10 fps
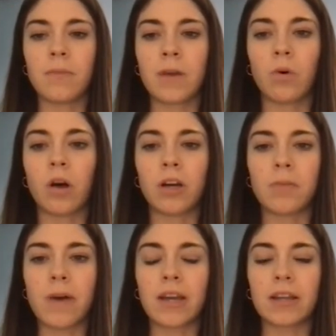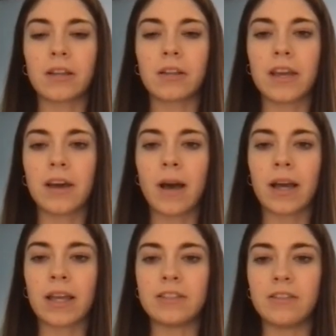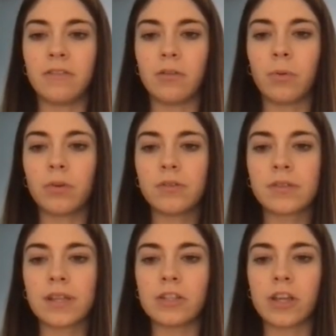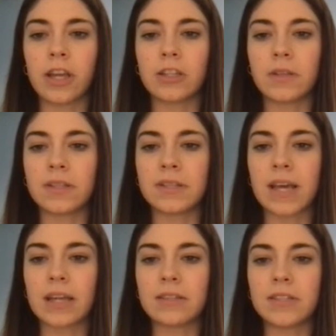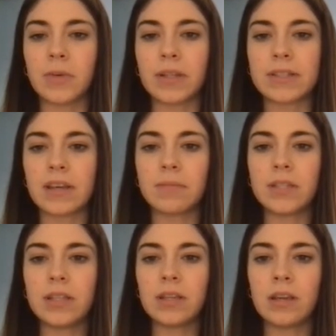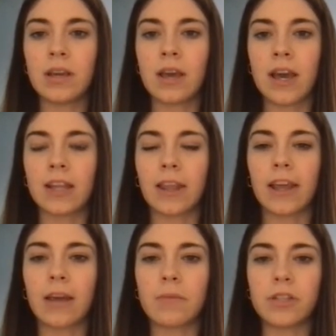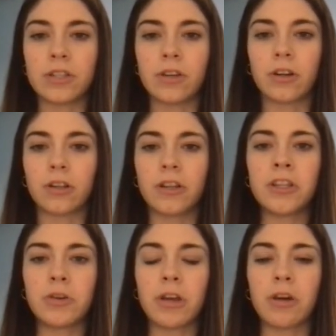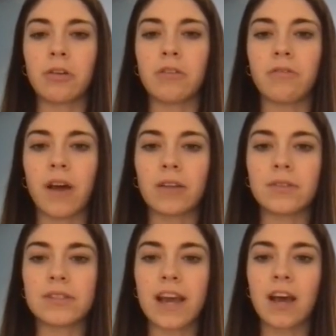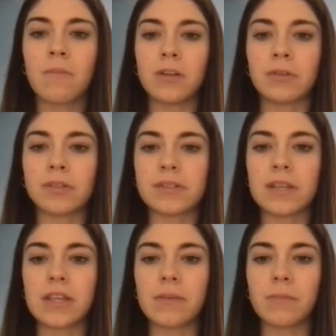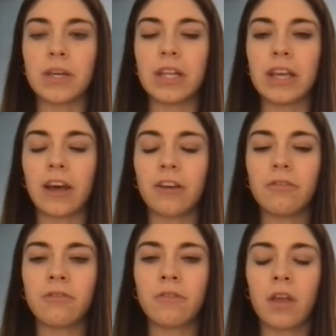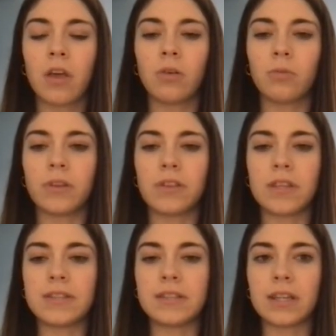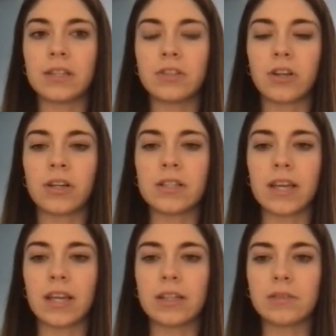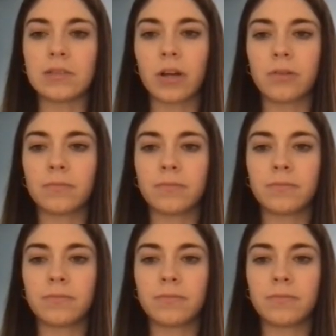it will automatically come back into FieldPulse and change the status to accepted. And like I mentioned earlier, you can go to the Files tab and you'll see the PDF with the signature and date as well.